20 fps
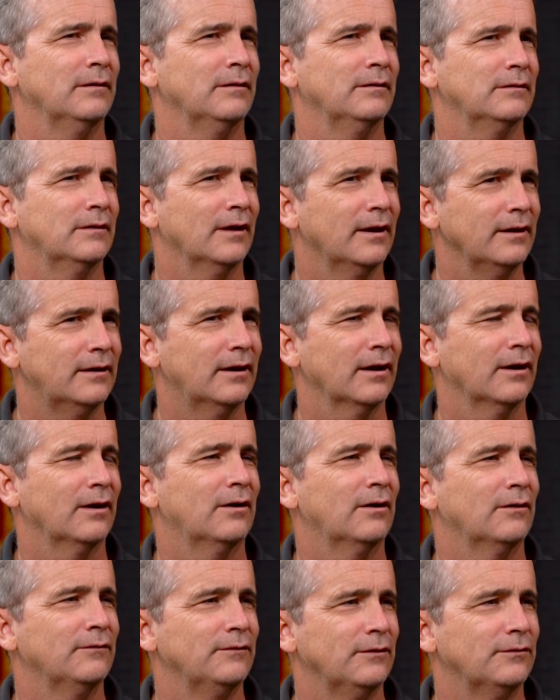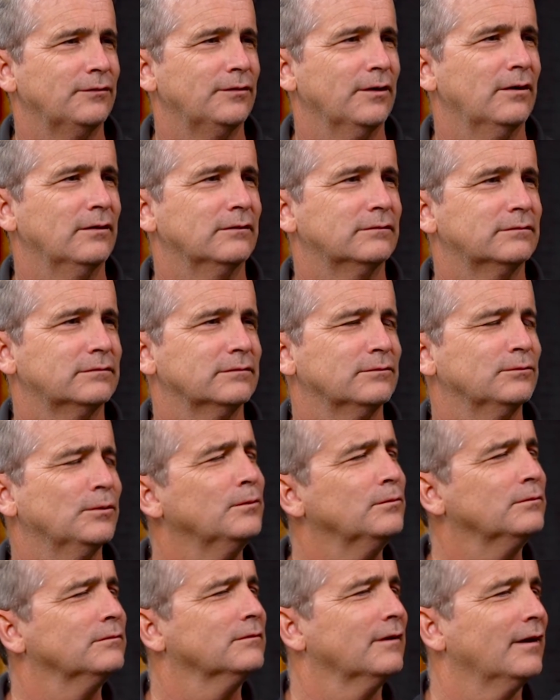take care of your folks.
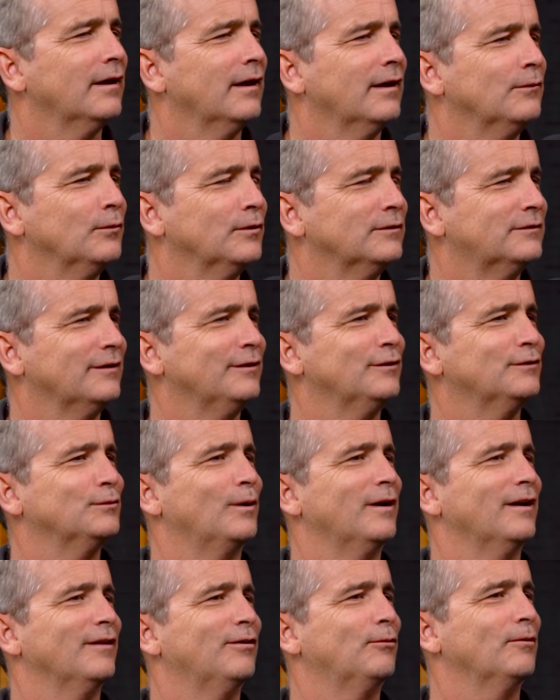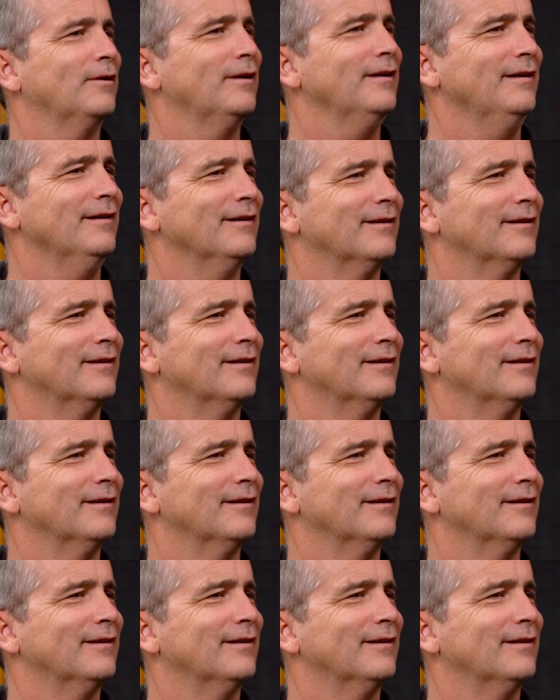And was it, you wanted 3?